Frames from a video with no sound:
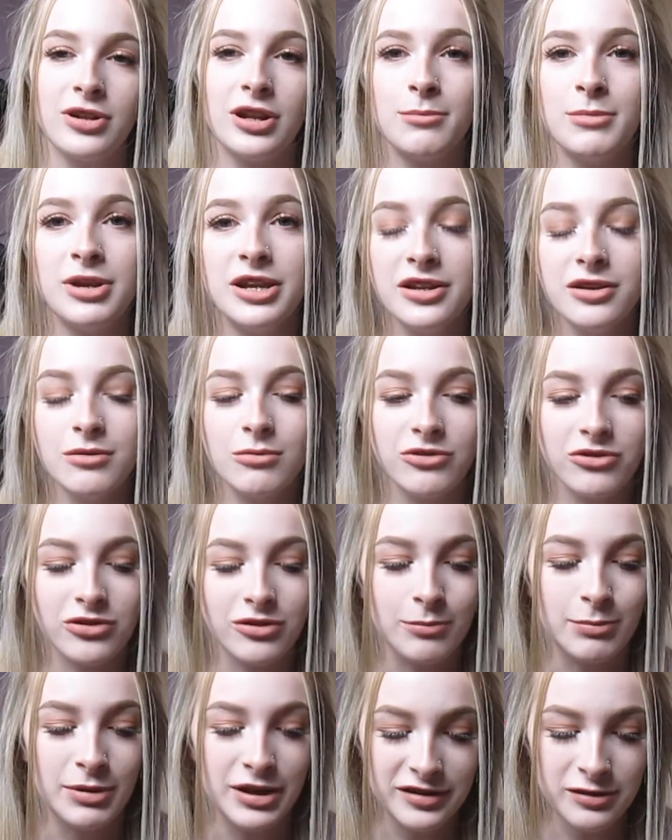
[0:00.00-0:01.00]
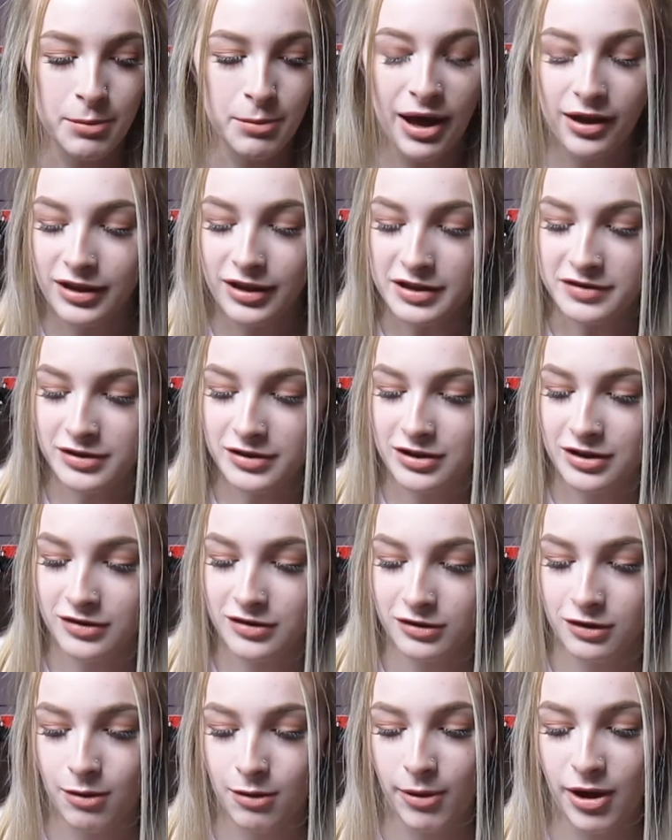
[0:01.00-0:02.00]
Like, media was the piss about lesson, and
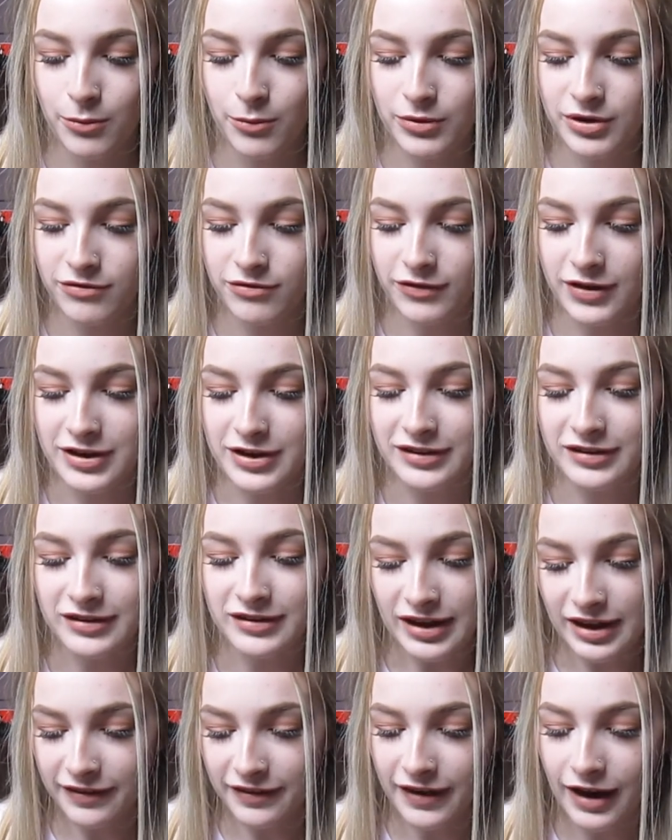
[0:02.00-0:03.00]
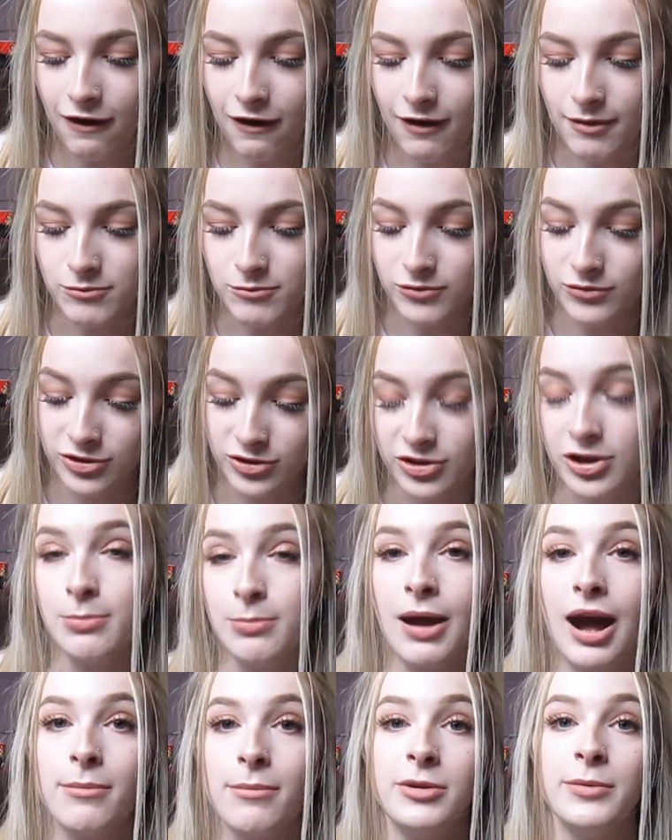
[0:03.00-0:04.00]
to come out with a C in that, I'm
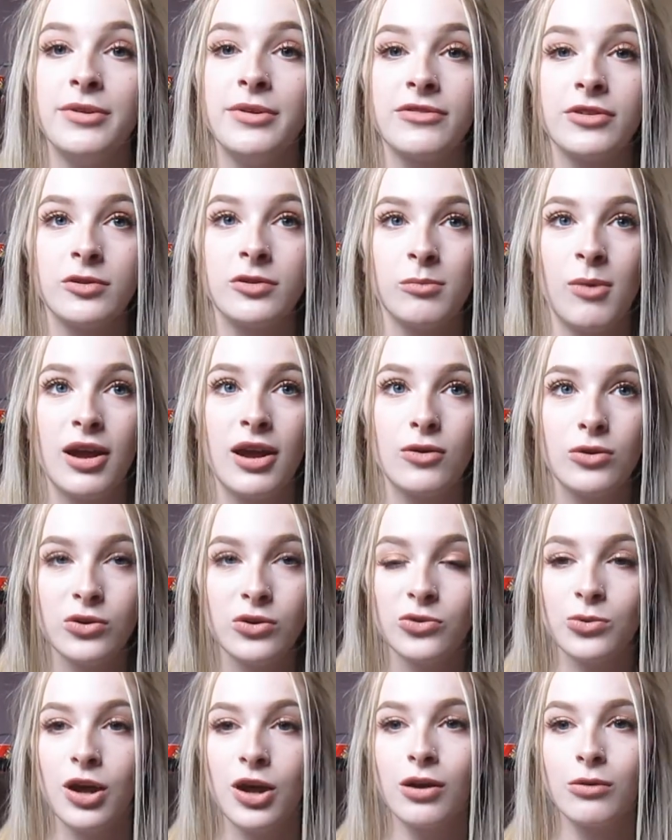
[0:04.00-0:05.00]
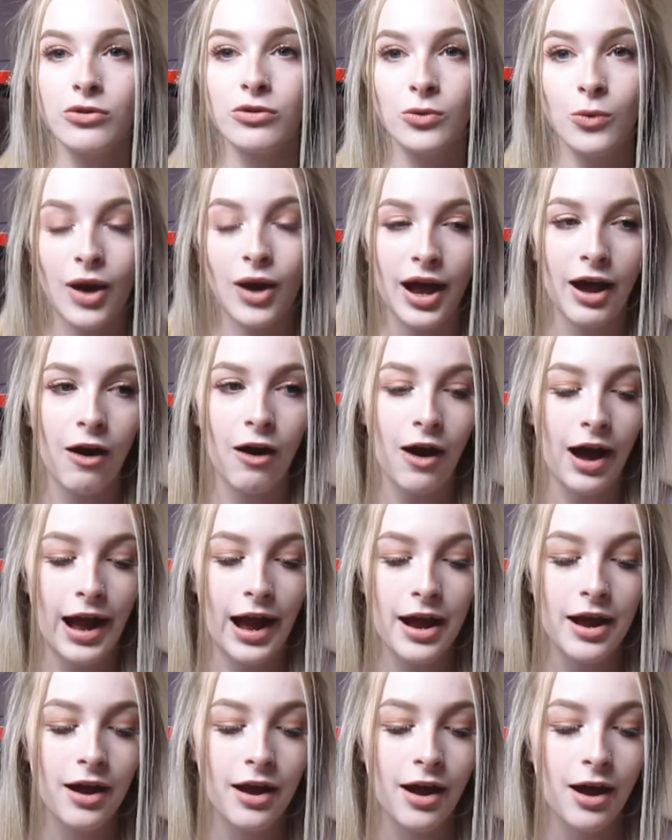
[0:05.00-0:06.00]
super happy with, because my coursework was quite
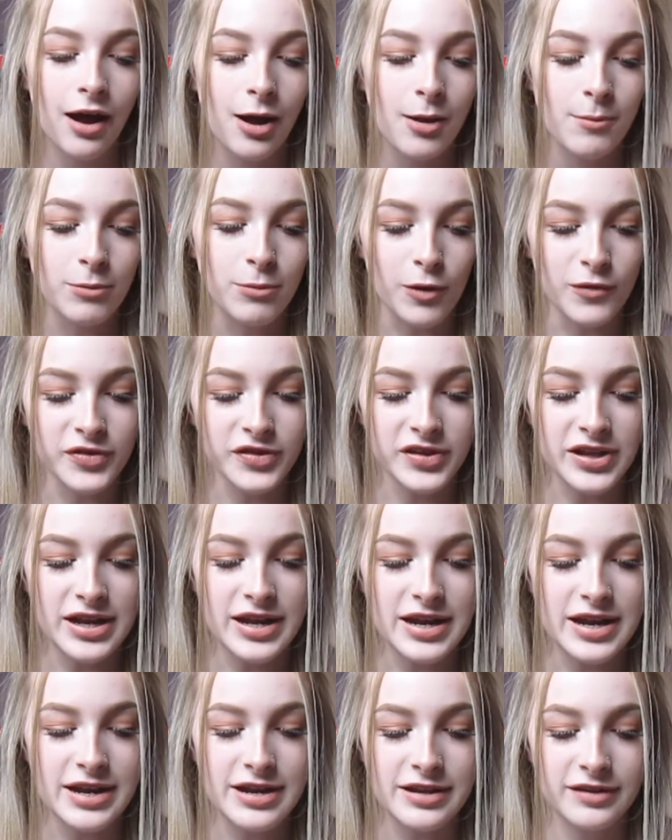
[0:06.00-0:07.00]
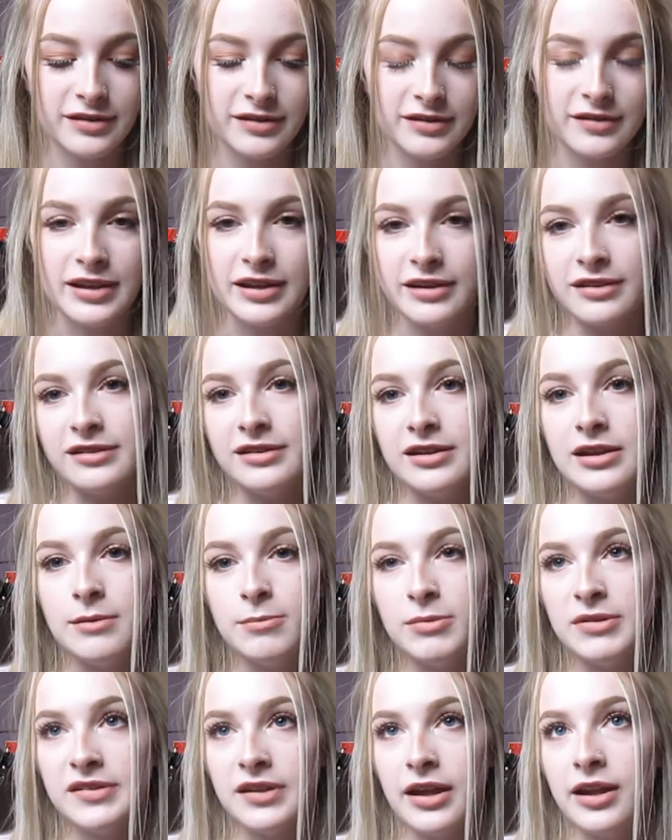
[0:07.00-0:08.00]
high, but obviously it's
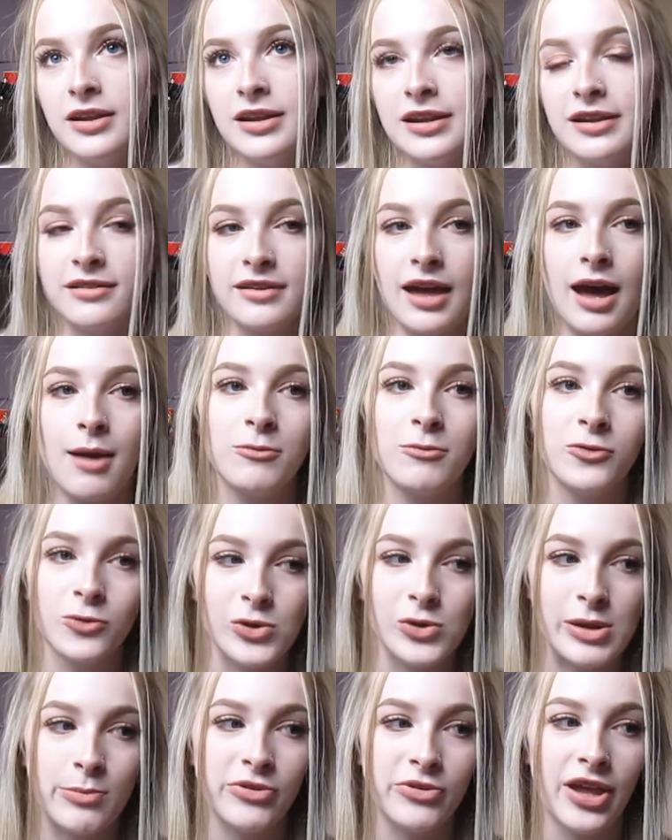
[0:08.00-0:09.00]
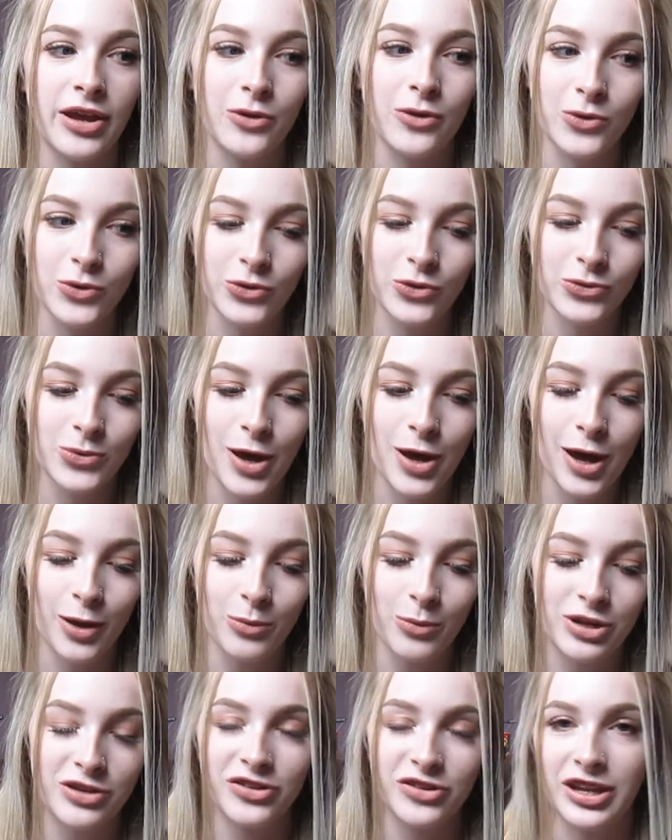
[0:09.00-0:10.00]
60% exam, 40% coursework,
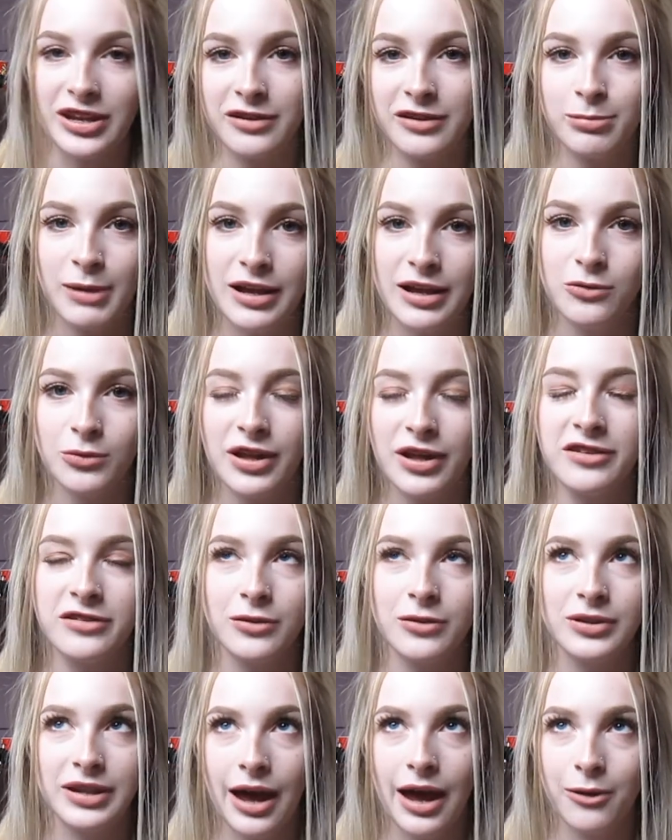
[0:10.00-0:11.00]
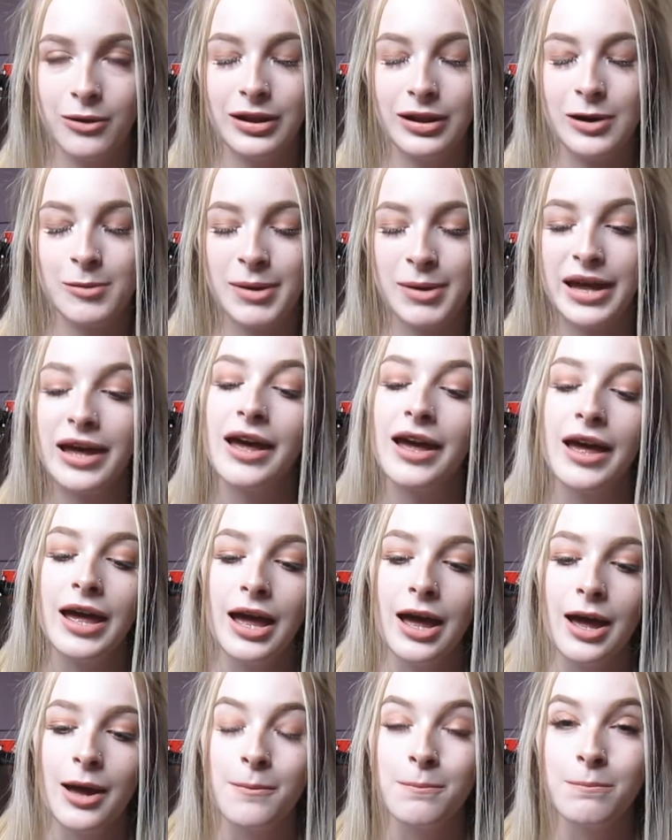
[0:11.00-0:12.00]
which explains why it's gone down a little bit,
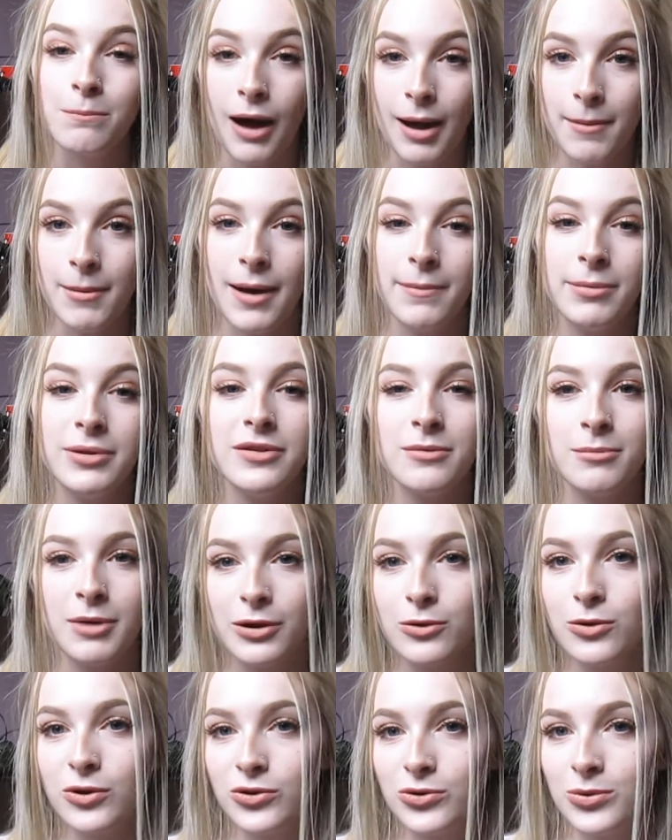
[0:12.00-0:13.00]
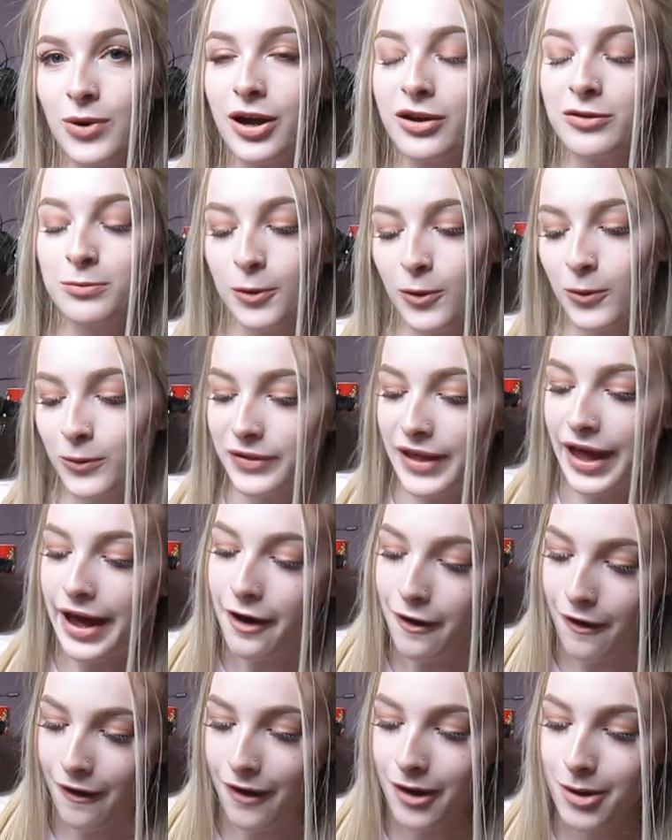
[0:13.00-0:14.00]
but I'm happy that my coursework's pulled
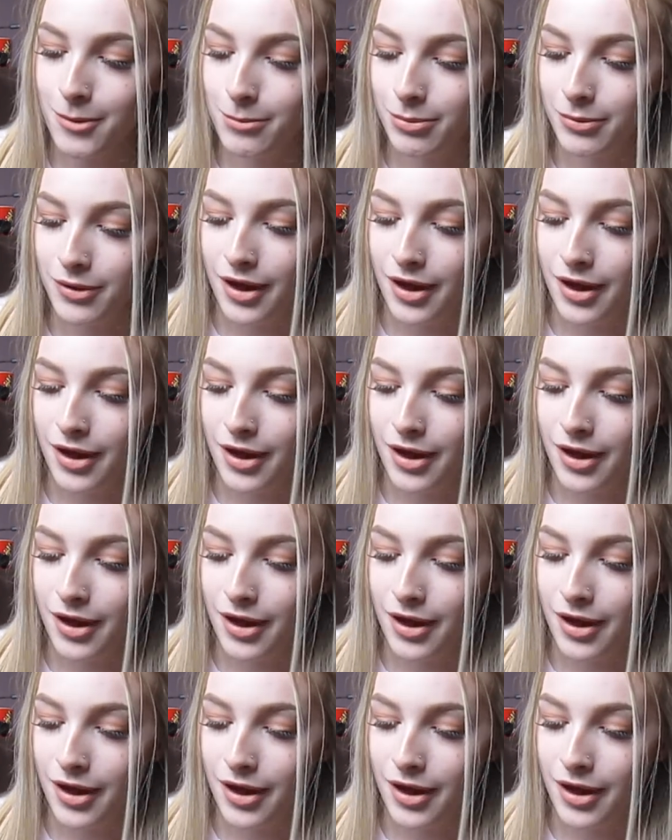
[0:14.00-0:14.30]
that up.